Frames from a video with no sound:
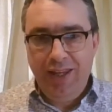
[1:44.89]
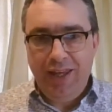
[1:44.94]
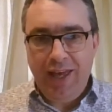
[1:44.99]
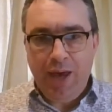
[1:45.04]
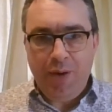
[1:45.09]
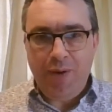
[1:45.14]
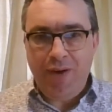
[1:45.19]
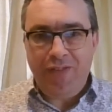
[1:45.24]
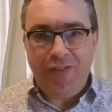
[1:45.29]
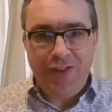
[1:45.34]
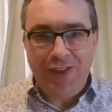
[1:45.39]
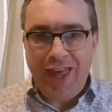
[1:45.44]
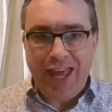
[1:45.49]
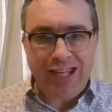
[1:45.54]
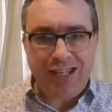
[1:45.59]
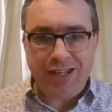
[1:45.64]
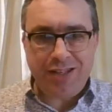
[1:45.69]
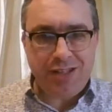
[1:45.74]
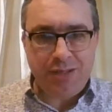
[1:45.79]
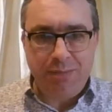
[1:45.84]
However, that
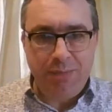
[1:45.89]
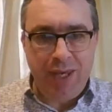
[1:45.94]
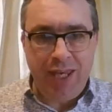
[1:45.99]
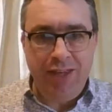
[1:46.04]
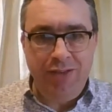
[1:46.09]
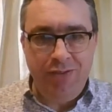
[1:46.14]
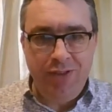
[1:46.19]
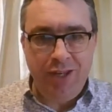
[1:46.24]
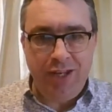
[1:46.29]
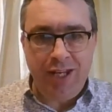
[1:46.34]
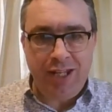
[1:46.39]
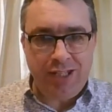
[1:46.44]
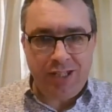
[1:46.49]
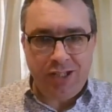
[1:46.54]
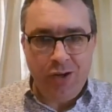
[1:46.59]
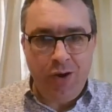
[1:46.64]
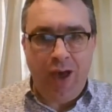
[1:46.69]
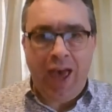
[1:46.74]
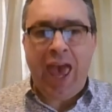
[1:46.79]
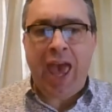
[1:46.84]
doesn't mean that it's
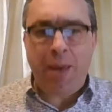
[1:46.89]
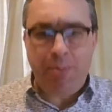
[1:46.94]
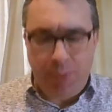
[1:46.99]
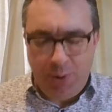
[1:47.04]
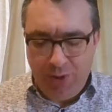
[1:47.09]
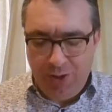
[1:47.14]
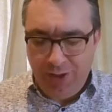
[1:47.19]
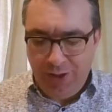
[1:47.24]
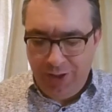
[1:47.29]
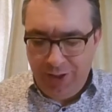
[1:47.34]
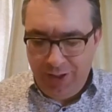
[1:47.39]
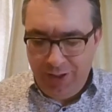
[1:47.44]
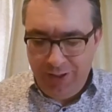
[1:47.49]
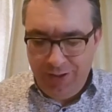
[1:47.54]
not happened.